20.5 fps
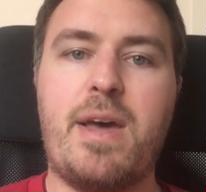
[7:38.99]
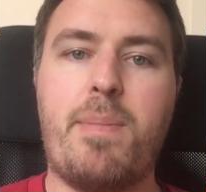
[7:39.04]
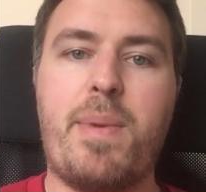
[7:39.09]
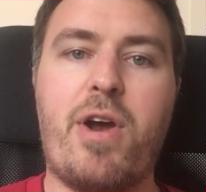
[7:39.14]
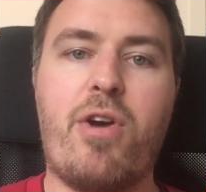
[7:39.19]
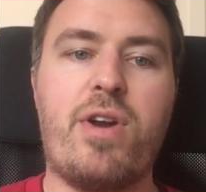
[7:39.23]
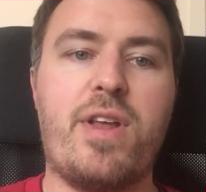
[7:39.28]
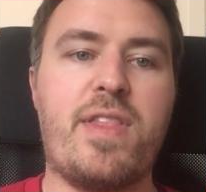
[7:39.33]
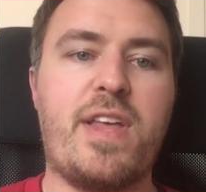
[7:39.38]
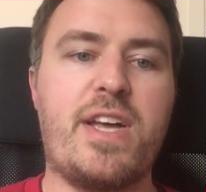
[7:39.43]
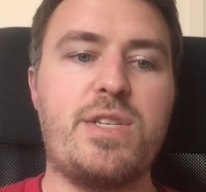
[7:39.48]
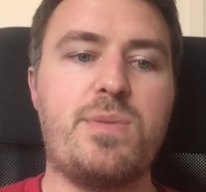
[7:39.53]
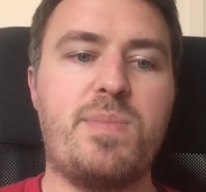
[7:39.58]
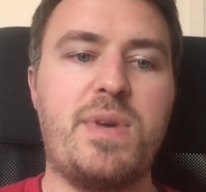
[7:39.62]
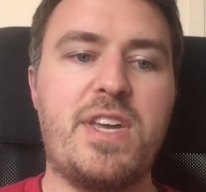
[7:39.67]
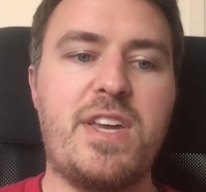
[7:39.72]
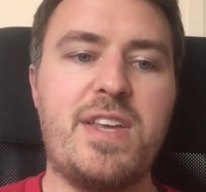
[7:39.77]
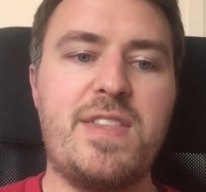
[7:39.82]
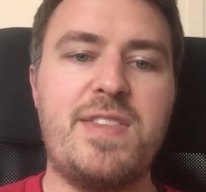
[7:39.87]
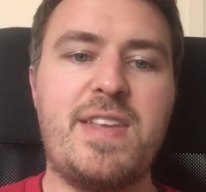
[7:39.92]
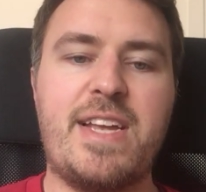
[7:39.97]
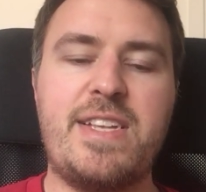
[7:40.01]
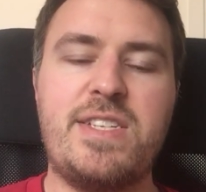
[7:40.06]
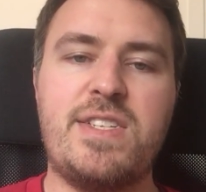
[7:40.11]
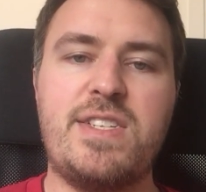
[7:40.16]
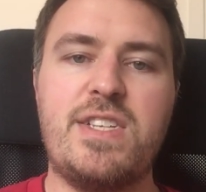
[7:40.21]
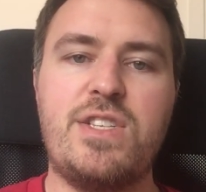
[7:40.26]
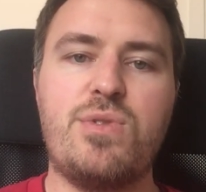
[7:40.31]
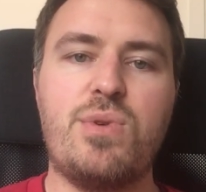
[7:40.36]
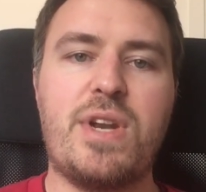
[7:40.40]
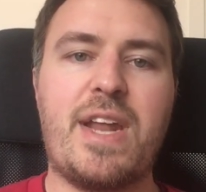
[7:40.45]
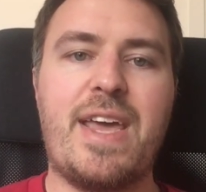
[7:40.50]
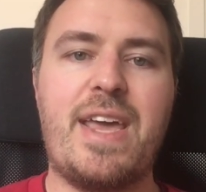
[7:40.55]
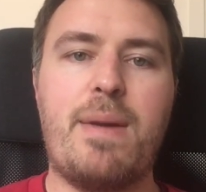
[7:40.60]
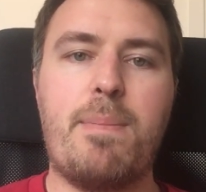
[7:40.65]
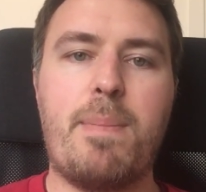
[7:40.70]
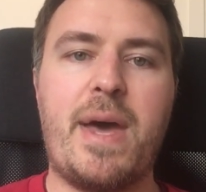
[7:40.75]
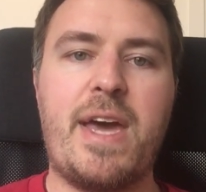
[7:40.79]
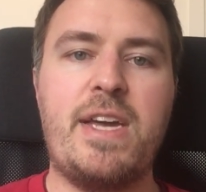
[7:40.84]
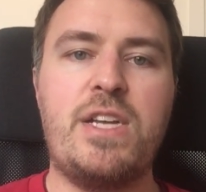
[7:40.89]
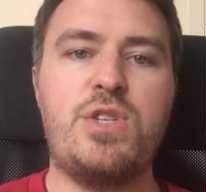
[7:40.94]
Apparently that's been condensed into an
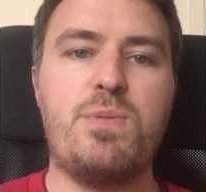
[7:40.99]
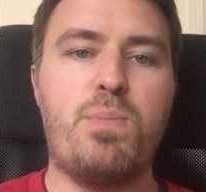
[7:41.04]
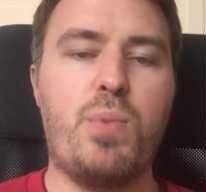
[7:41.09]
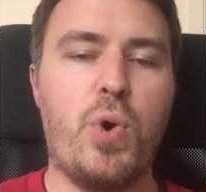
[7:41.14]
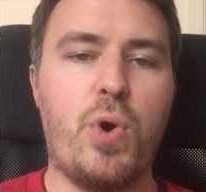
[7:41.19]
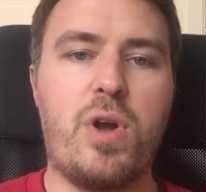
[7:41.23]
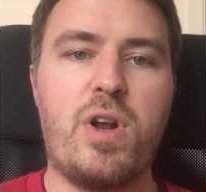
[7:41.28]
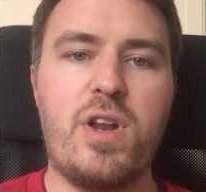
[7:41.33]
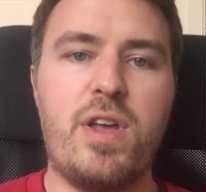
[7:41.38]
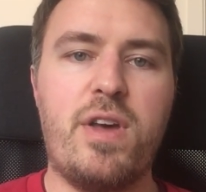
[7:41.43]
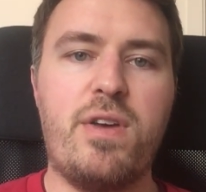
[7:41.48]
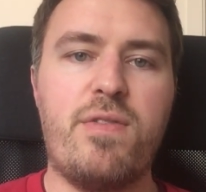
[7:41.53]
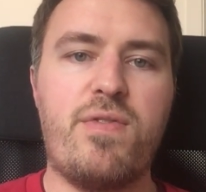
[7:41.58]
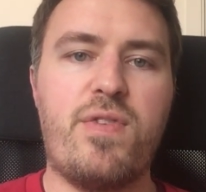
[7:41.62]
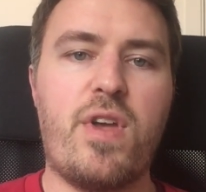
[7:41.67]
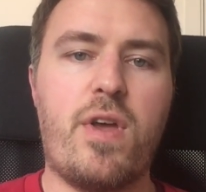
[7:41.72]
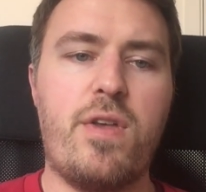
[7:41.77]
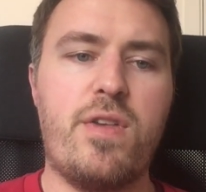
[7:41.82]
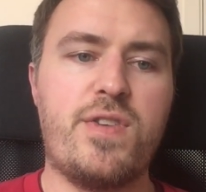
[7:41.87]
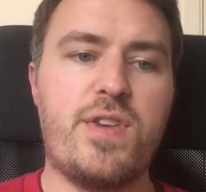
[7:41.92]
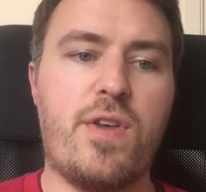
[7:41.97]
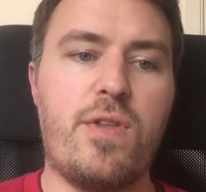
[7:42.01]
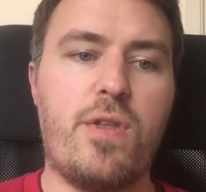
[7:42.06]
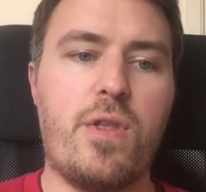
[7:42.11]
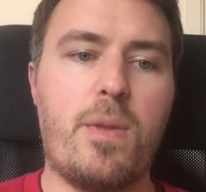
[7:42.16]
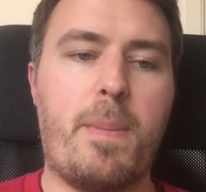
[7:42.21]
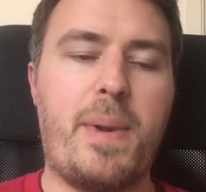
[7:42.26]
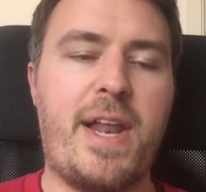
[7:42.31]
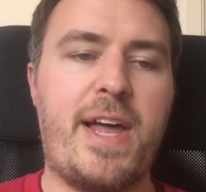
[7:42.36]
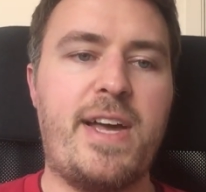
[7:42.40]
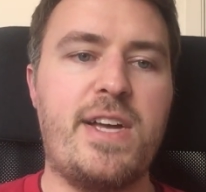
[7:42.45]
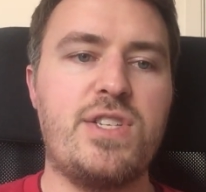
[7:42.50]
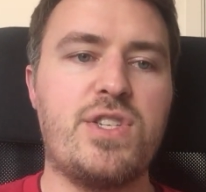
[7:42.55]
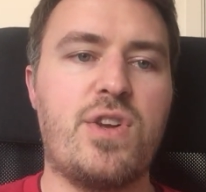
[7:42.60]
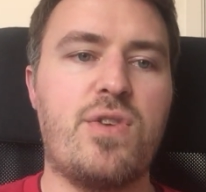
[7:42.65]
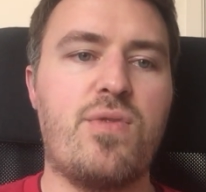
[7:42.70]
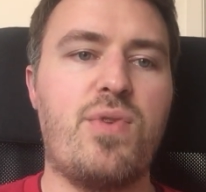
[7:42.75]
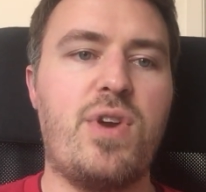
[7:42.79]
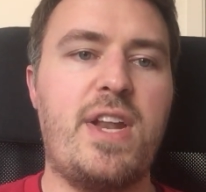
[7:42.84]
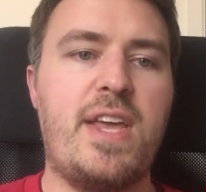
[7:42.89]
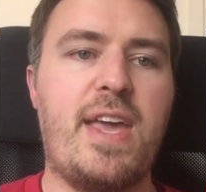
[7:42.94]
8-page booklet so that the players
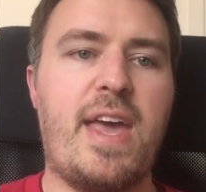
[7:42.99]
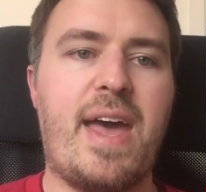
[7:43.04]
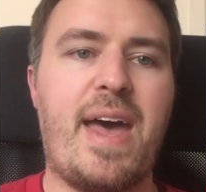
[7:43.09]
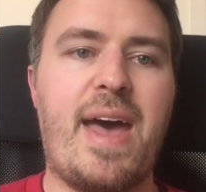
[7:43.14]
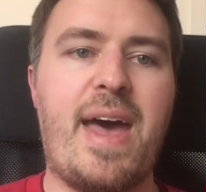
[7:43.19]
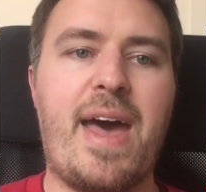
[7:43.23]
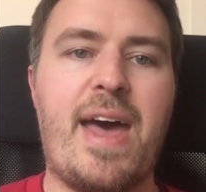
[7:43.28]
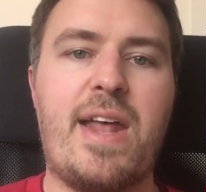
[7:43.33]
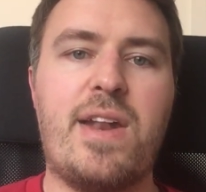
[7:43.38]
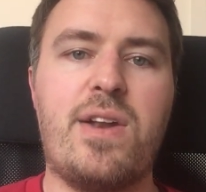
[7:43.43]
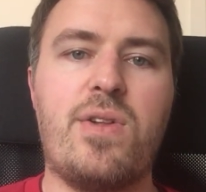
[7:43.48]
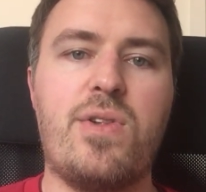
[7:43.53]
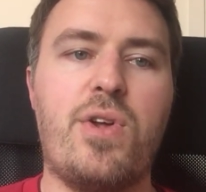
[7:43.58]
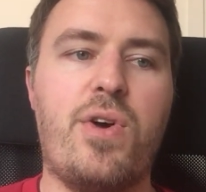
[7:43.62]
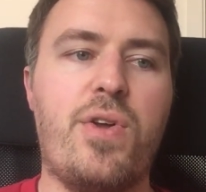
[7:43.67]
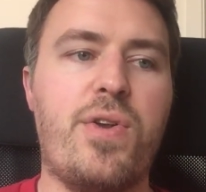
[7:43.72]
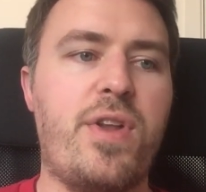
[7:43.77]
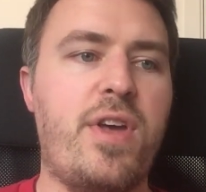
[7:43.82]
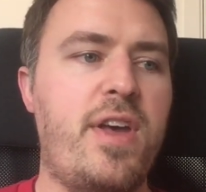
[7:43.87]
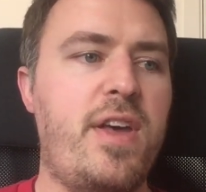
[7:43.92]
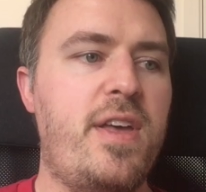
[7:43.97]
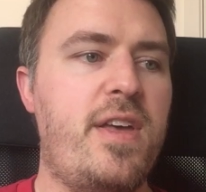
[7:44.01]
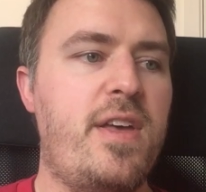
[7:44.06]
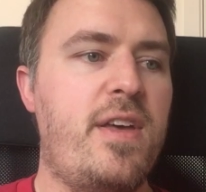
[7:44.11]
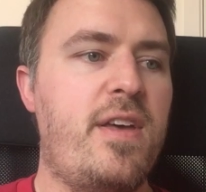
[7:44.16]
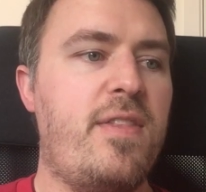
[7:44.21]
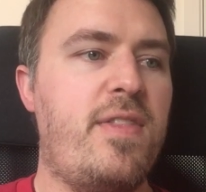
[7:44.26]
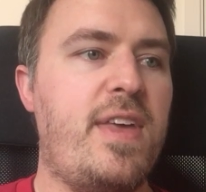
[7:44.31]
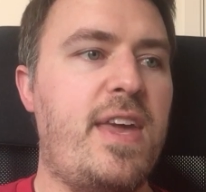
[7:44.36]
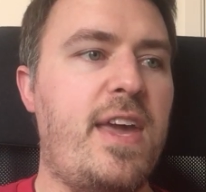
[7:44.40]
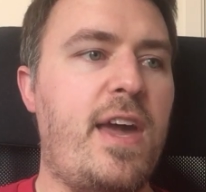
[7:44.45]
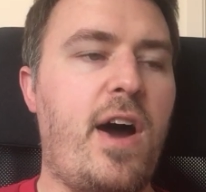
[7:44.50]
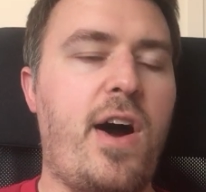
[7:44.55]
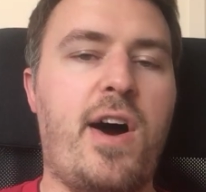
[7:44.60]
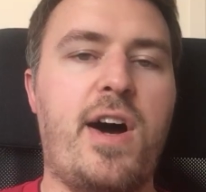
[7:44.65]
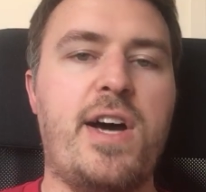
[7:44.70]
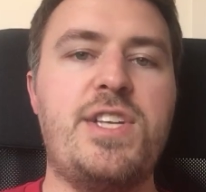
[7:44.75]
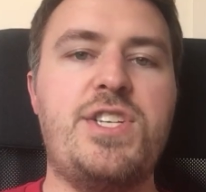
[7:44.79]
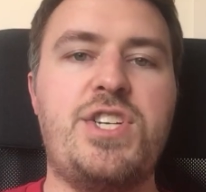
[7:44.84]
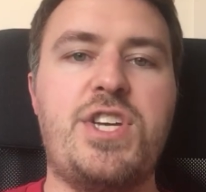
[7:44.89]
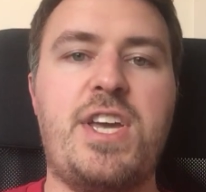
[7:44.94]
can really get a handle on the
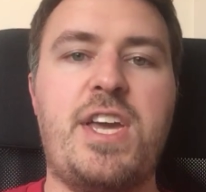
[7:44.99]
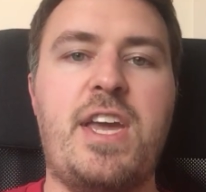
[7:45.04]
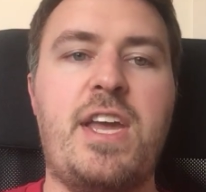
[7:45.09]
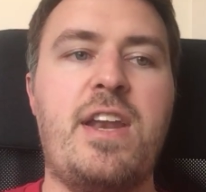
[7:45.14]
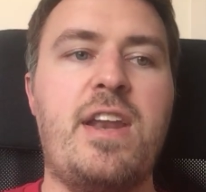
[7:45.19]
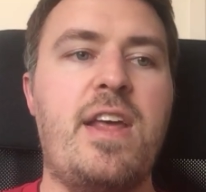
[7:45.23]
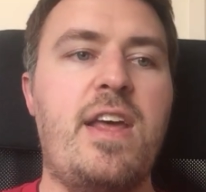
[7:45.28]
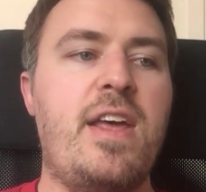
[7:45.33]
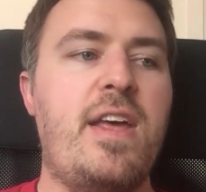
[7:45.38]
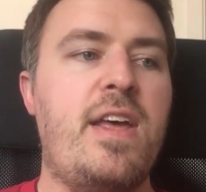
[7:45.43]
hygiene